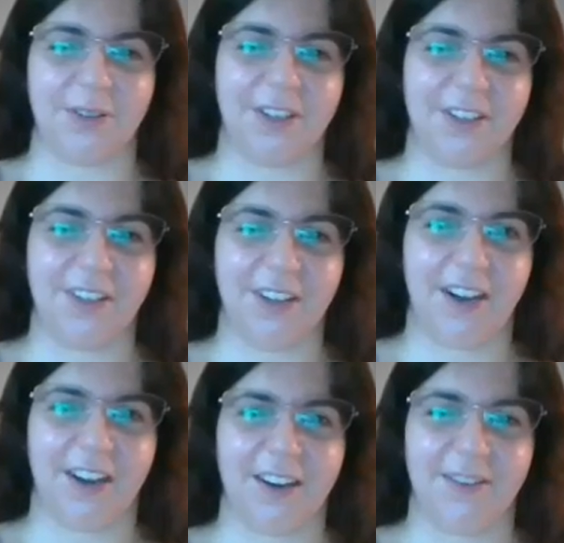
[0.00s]
good.
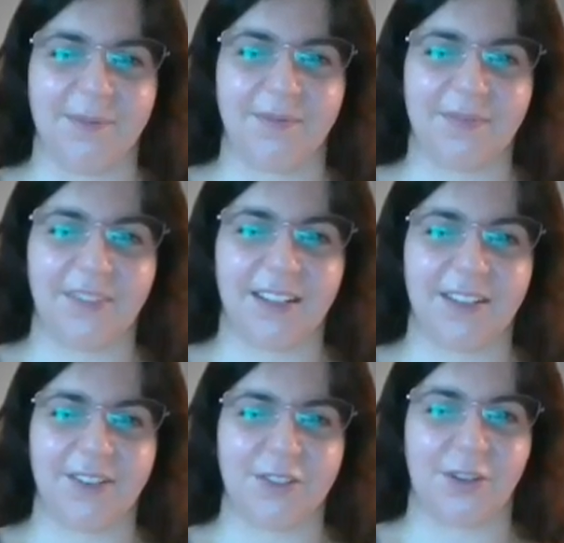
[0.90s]

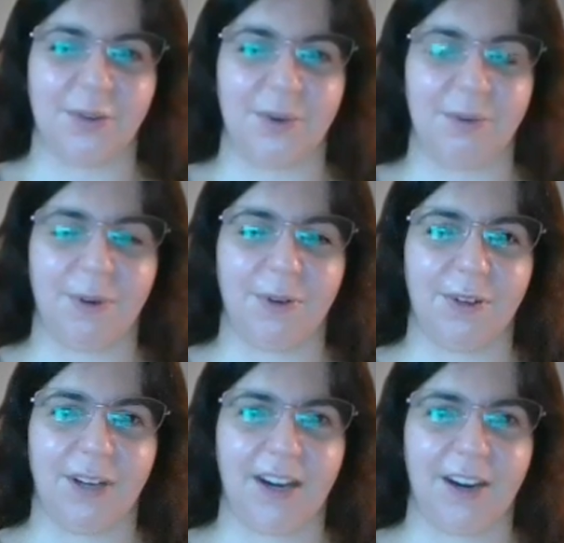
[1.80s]
So we
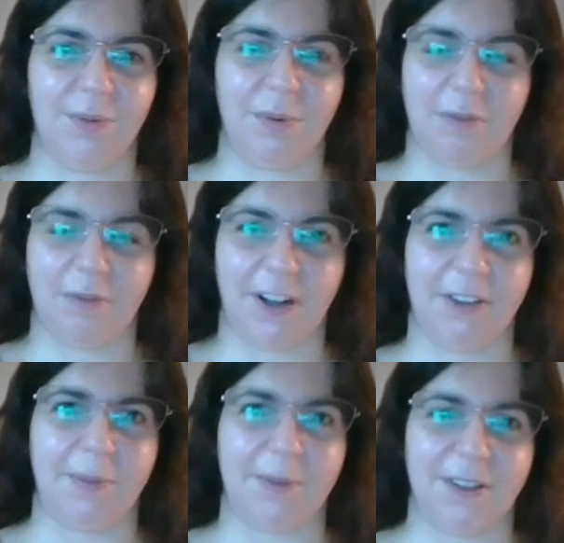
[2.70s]
will
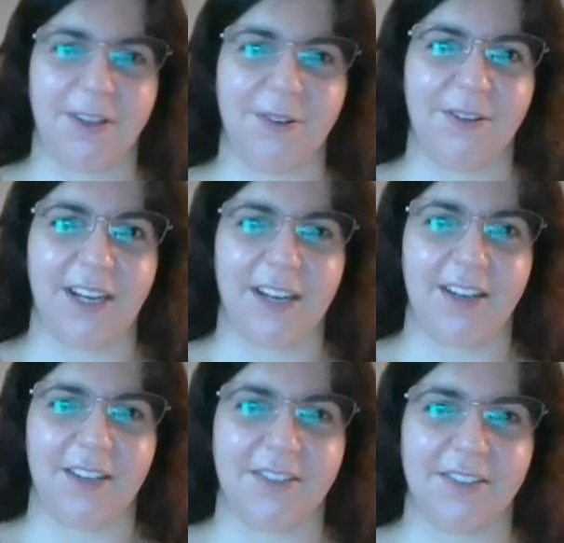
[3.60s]
follow up with you
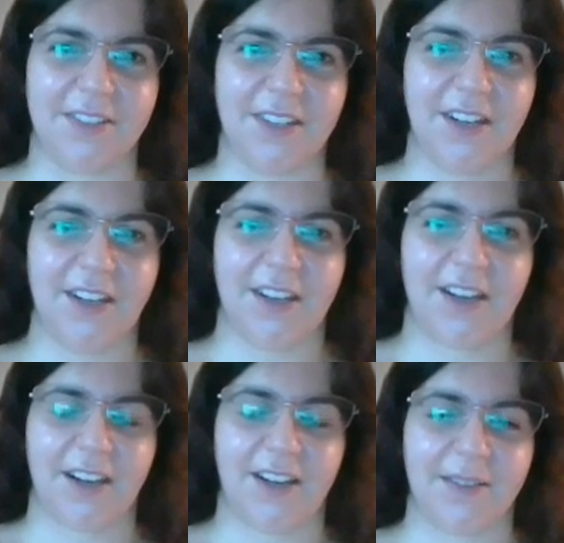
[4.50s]
and
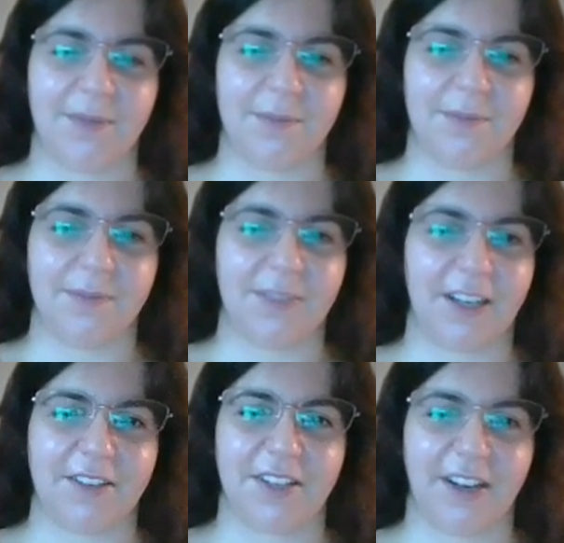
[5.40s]

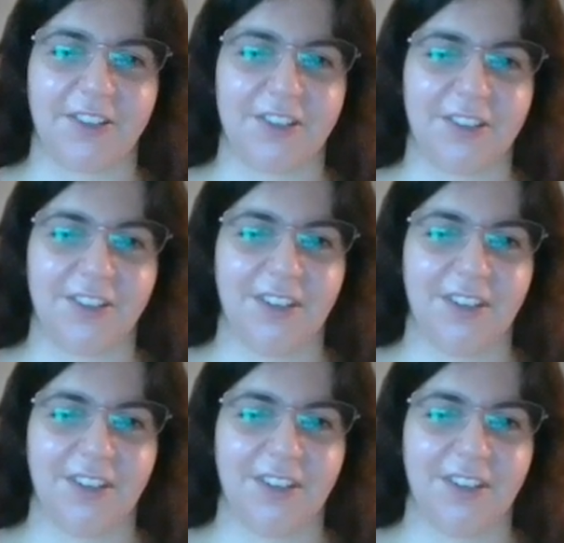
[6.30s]
get in touch.